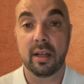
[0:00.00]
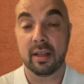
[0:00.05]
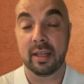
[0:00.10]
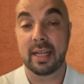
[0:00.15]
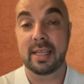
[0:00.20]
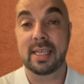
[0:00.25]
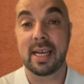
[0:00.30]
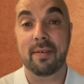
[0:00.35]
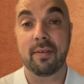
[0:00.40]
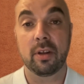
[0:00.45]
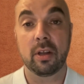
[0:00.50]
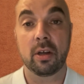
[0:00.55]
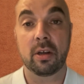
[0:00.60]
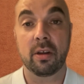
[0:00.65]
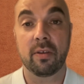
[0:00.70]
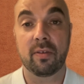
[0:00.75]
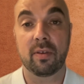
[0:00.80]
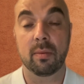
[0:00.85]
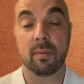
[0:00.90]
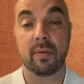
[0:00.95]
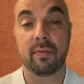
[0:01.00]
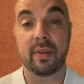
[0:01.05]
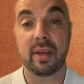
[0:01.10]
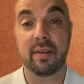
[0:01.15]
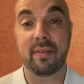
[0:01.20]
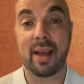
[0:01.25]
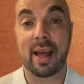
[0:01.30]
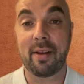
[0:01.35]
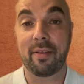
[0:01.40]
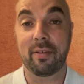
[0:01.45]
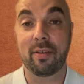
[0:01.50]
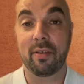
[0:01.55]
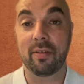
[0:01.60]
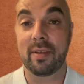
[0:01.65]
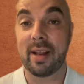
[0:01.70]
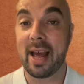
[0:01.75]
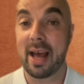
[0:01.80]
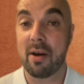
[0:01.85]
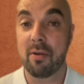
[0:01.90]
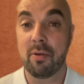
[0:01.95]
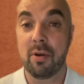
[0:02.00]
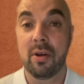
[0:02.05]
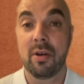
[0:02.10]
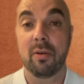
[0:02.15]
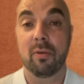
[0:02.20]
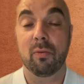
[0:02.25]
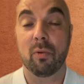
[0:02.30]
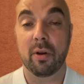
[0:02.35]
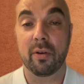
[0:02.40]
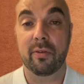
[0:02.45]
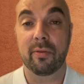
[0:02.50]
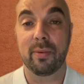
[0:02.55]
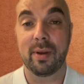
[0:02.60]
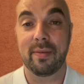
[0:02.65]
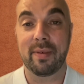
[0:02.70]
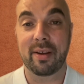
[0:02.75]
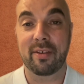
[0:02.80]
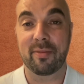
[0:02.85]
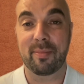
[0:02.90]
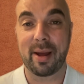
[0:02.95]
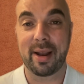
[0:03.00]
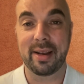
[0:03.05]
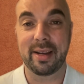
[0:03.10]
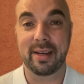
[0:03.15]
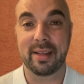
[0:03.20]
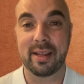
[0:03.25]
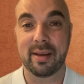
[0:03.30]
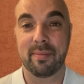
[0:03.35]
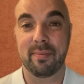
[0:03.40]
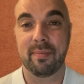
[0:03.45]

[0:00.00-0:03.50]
Let's have a look at some of these answers now, once we've expanded.